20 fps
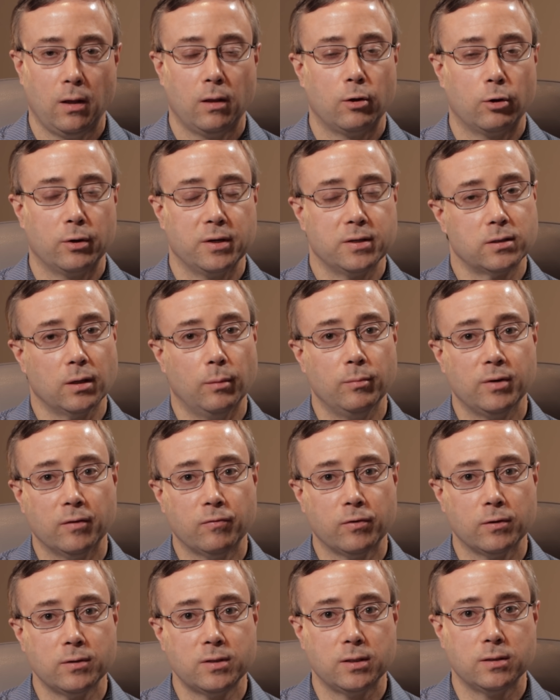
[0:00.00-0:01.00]
There is some
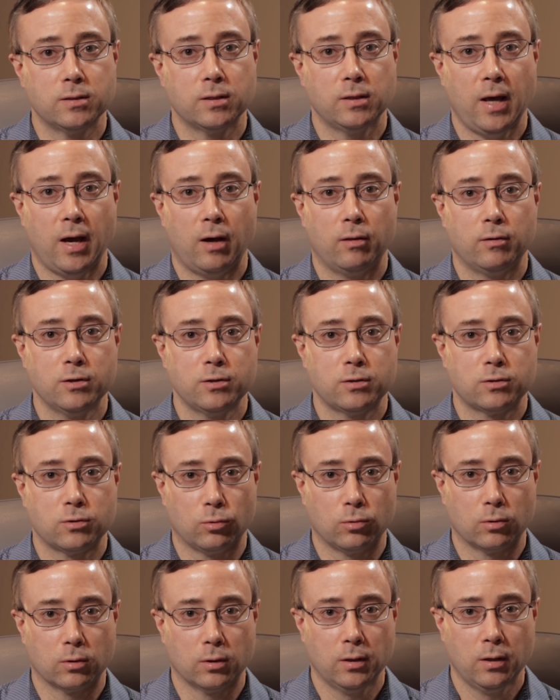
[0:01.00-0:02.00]
differences in how they're
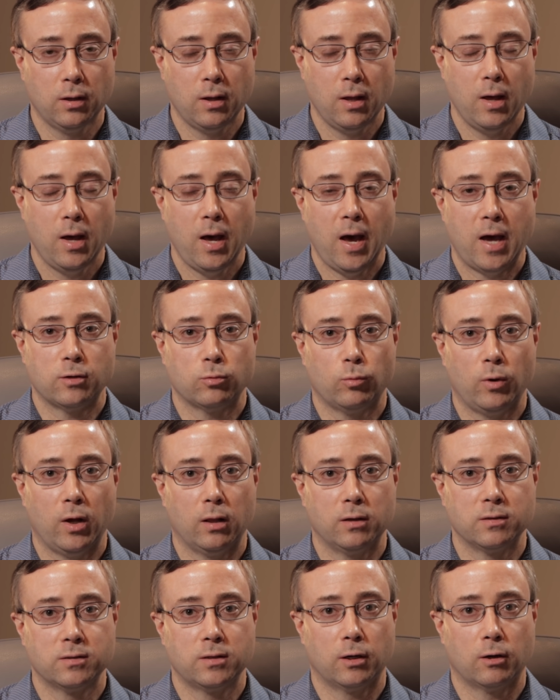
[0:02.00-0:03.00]
stored, as
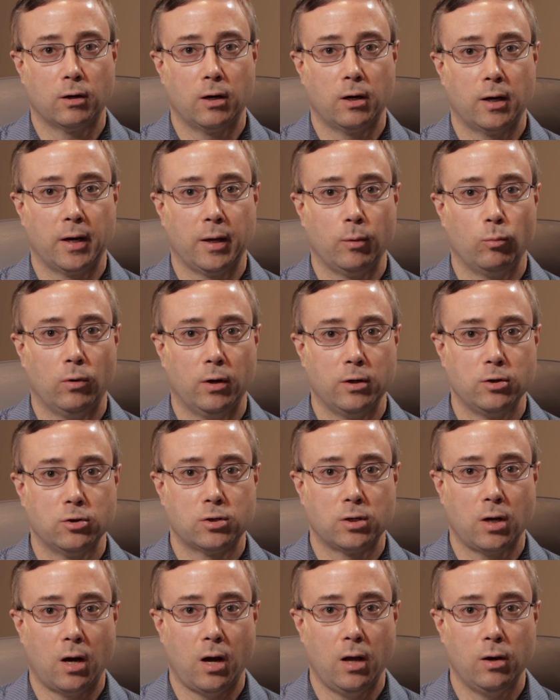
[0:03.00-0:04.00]
well as there are a
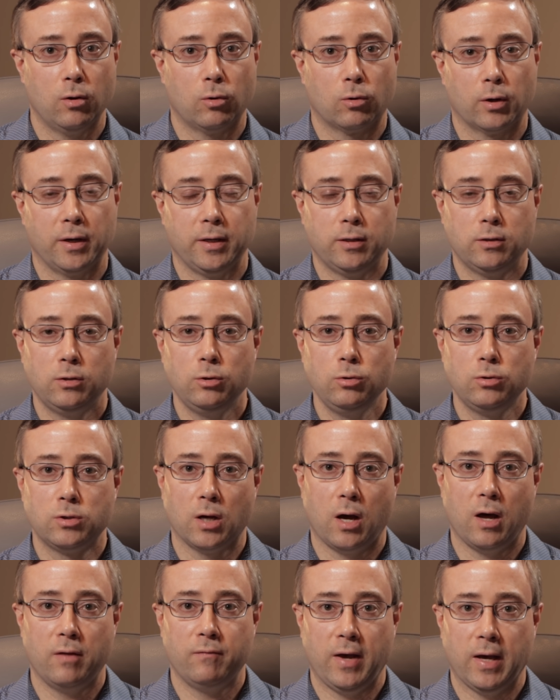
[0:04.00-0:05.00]
one-shot or a
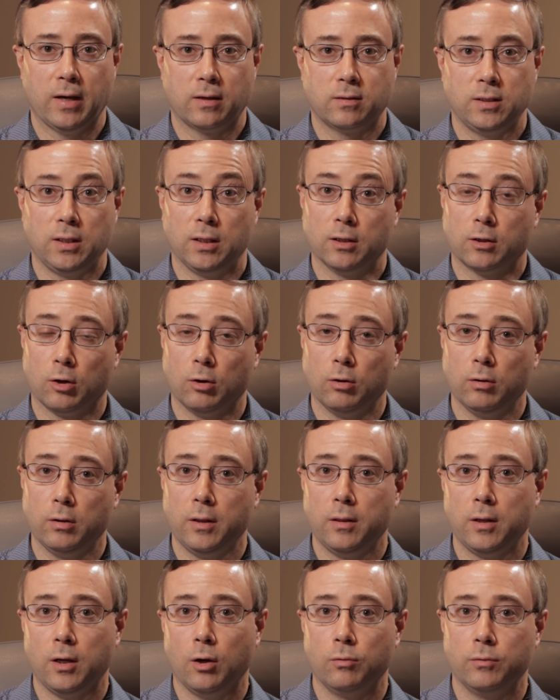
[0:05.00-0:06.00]
two-shot vaccine. Currently,
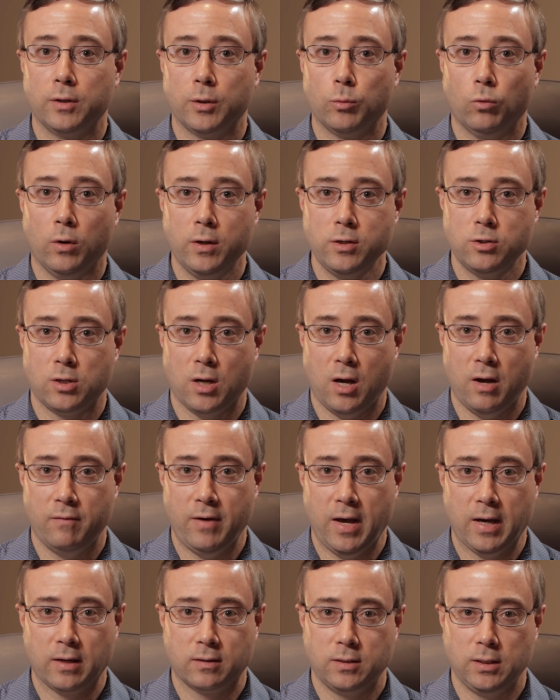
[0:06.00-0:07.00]
the only one-shot
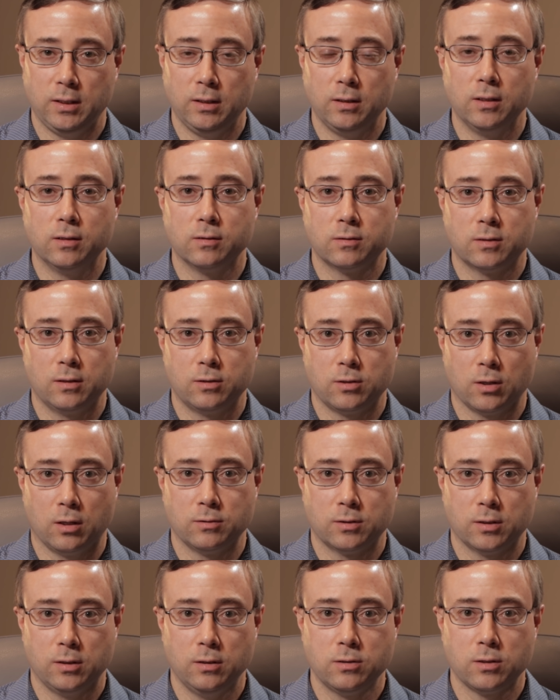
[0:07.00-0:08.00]
vaccine is the
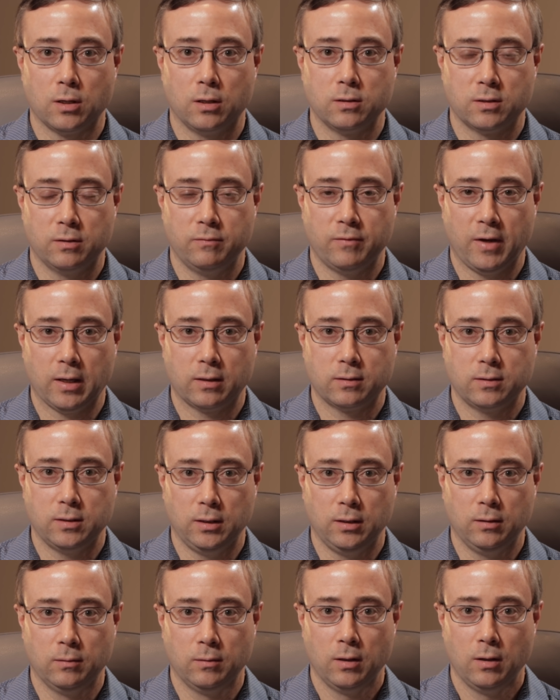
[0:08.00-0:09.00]
Johnson & Johnson
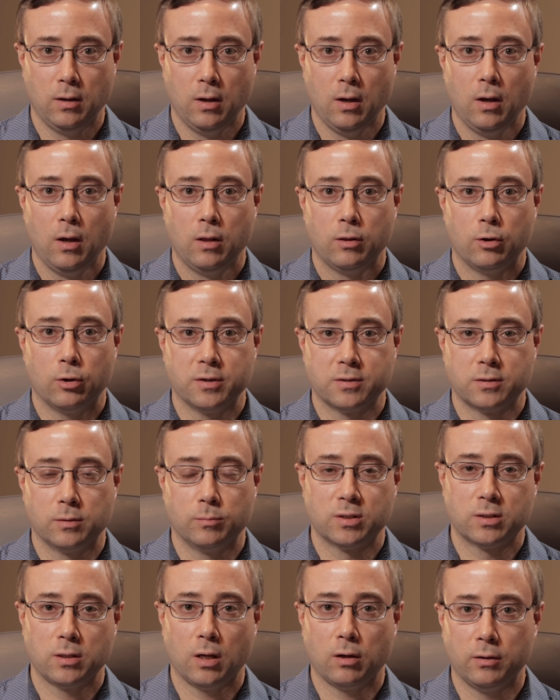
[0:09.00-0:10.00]
vaccine. There is some
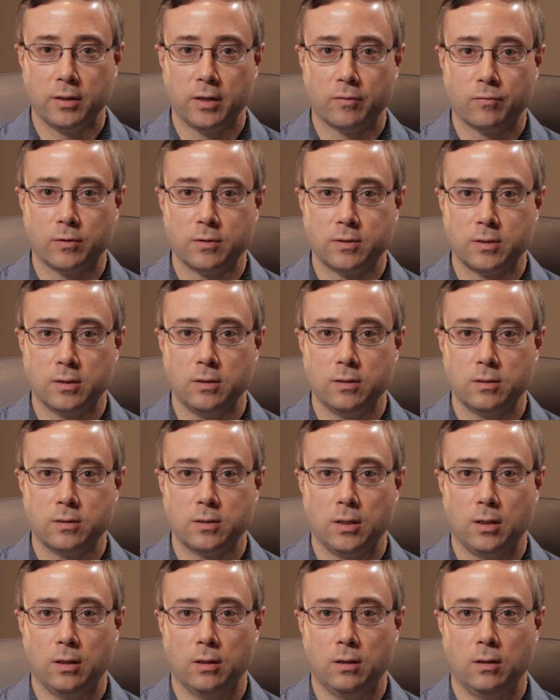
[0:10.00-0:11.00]
subtle differences
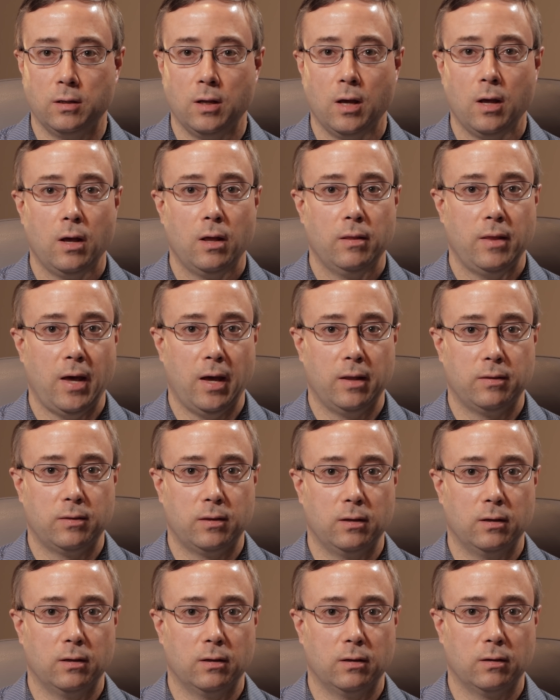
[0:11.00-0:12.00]
in that
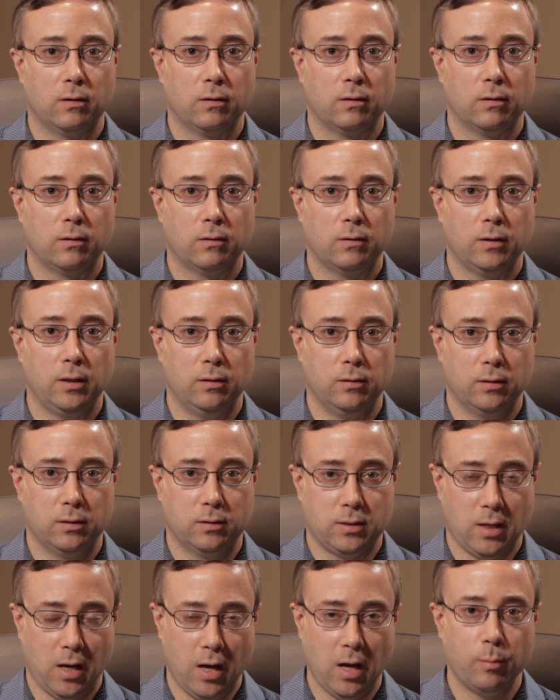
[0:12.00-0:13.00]
the in the
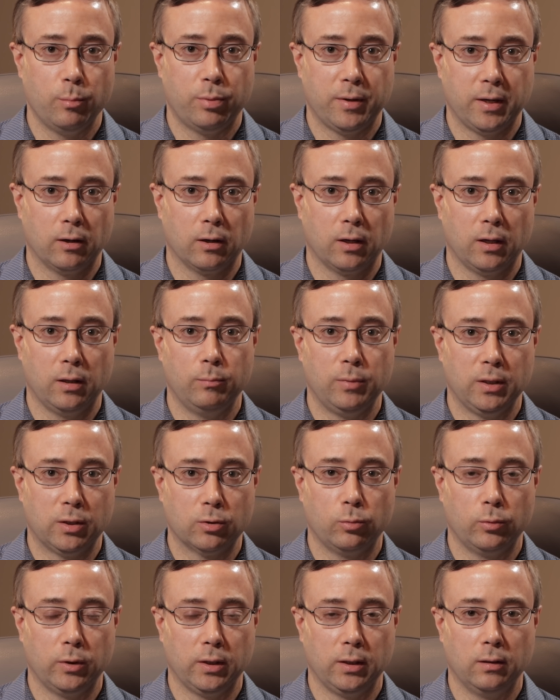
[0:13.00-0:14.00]
time period
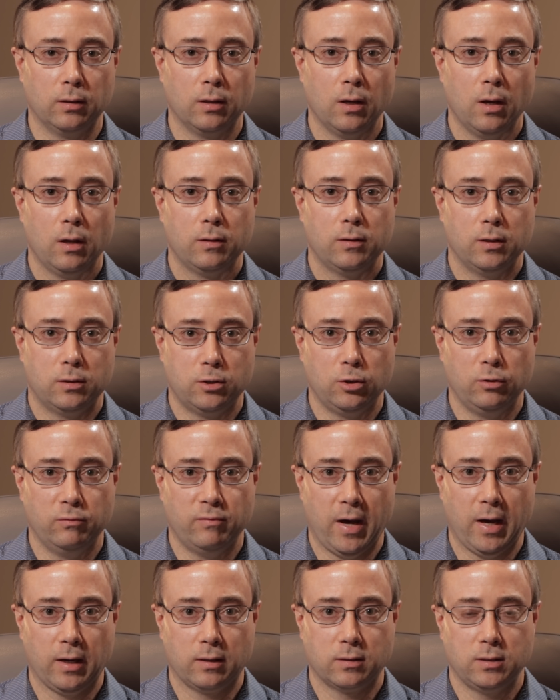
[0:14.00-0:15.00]
between the two
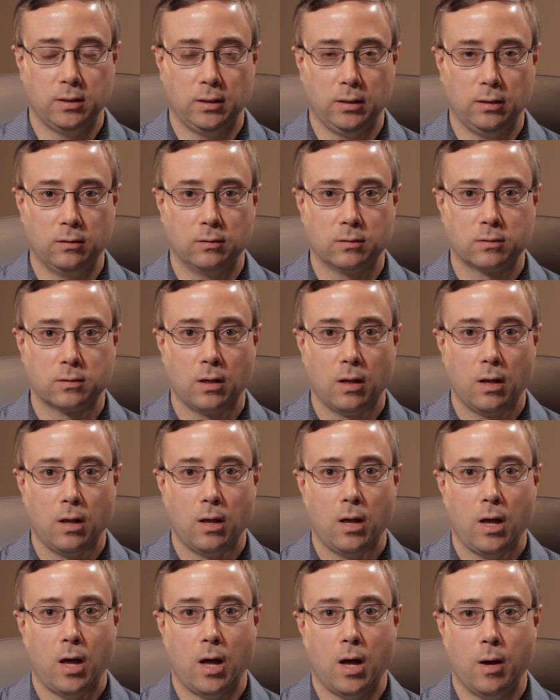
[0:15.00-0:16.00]
vaccines,
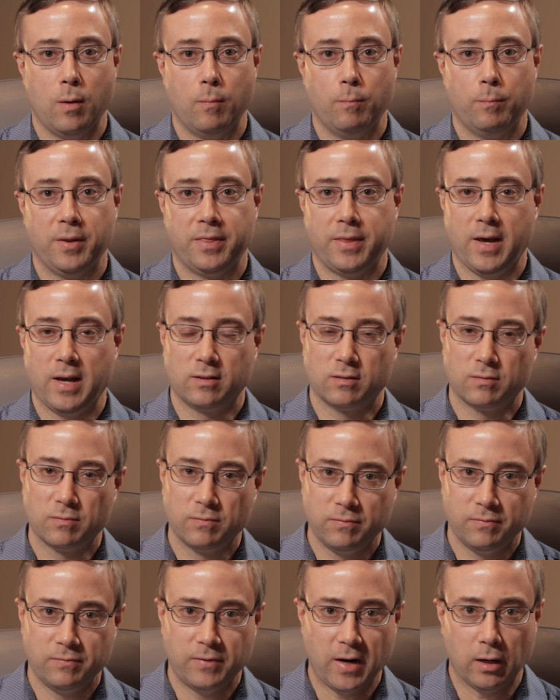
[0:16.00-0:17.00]
um, but that's
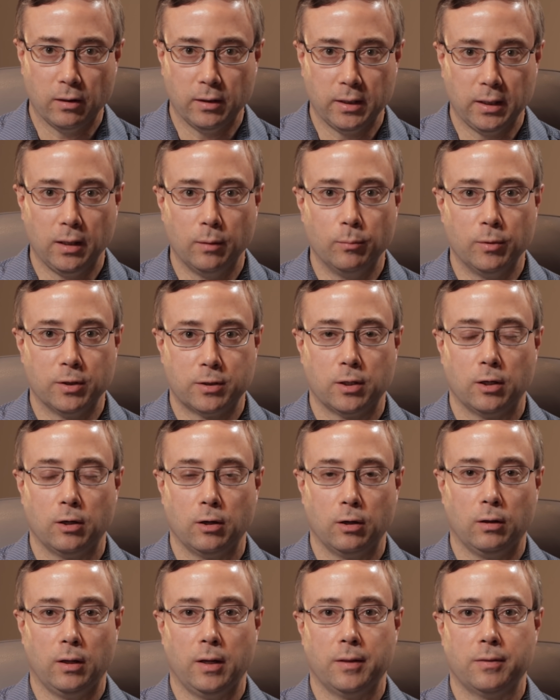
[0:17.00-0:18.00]
fairly
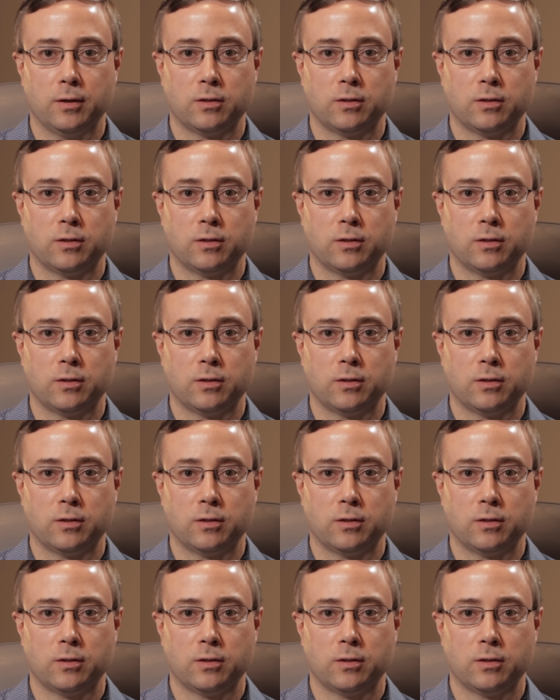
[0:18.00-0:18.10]
immaterial at